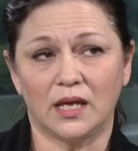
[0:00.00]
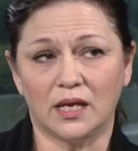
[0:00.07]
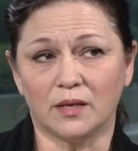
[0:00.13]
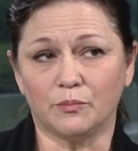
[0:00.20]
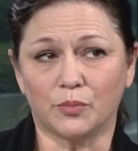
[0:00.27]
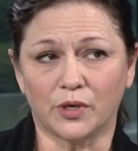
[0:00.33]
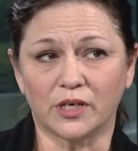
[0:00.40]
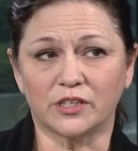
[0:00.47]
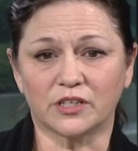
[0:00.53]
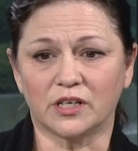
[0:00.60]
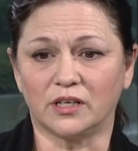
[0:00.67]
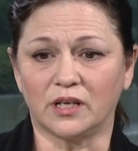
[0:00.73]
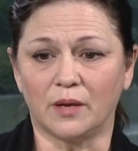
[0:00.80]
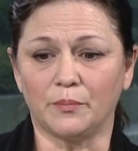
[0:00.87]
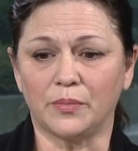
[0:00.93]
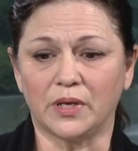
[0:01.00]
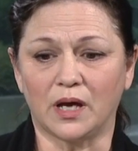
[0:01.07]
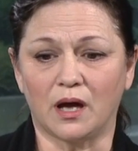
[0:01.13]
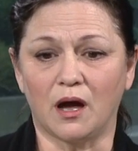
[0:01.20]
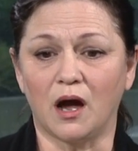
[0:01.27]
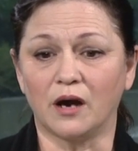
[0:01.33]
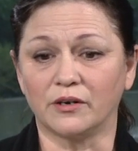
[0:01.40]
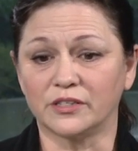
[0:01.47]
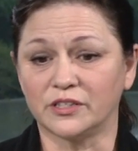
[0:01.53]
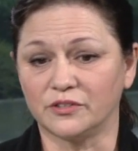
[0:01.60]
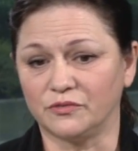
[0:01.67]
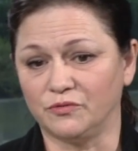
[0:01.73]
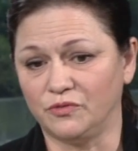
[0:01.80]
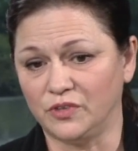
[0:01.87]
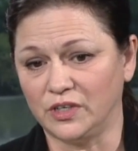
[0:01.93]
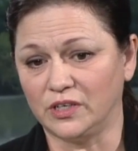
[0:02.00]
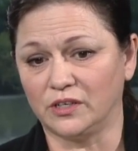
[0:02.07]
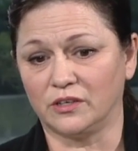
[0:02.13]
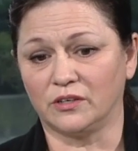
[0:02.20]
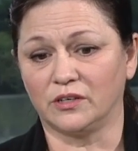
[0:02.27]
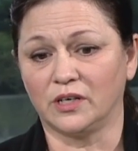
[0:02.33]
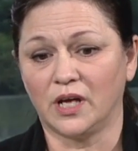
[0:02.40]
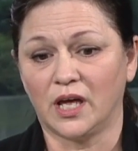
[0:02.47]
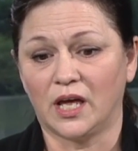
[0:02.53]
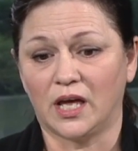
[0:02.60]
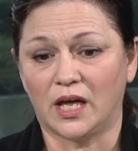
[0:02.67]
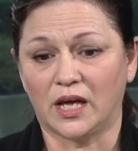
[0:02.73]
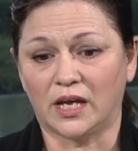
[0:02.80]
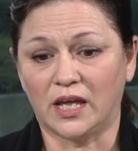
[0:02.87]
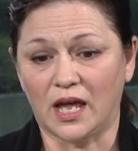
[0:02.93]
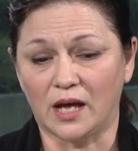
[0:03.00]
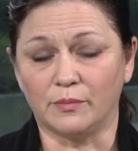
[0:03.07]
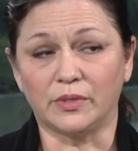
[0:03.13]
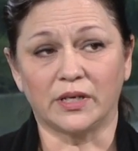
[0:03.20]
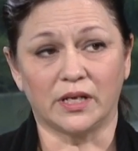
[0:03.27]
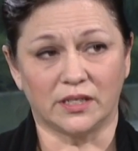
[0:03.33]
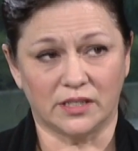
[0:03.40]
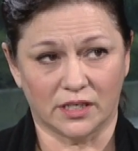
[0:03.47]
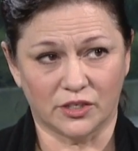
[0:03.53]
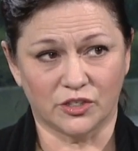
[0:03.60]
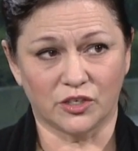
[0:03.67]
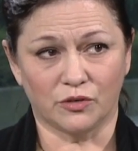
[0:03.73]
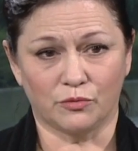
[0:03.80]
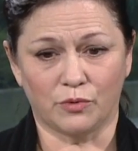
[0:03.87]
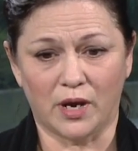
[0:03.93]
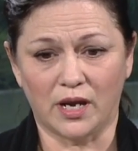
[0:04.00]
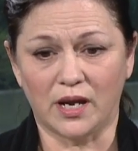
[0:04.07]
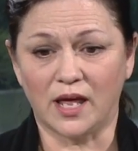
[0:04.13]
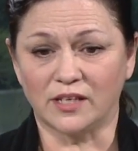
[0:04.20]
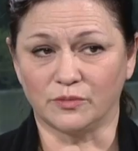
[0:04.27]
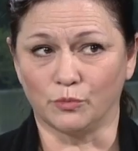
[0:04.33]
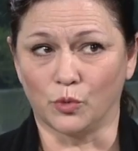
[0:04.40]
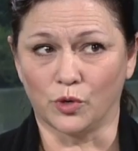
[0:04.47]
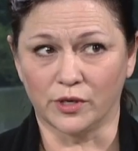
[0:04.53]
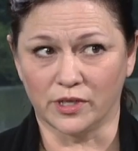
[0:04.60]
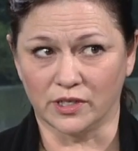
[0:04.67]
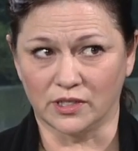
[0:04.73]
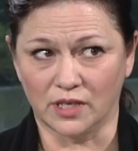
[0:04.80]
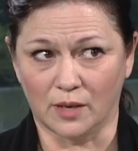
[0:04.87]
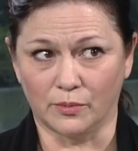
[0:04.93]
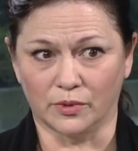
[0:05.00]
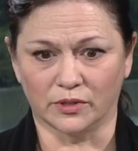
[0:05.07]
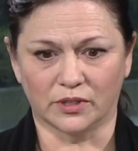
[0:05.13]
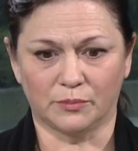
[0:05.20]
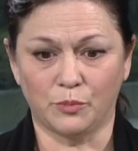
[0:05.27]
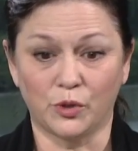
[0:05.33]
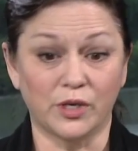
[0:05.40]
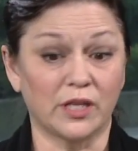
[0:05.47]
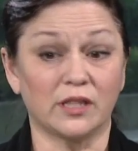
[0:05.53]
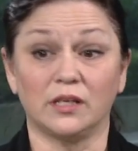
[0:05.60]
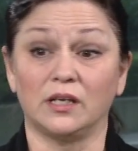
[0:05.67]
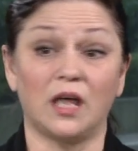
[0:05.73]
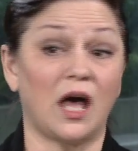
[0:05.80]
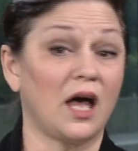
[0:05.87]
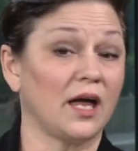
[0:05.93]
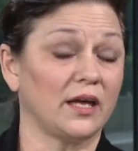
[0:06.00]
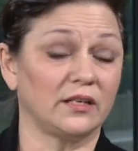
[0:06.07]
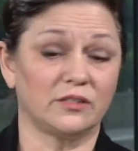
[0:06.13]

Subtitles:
in British Columbia. Our severe gambling addiction rate has more than doubled, putting the lie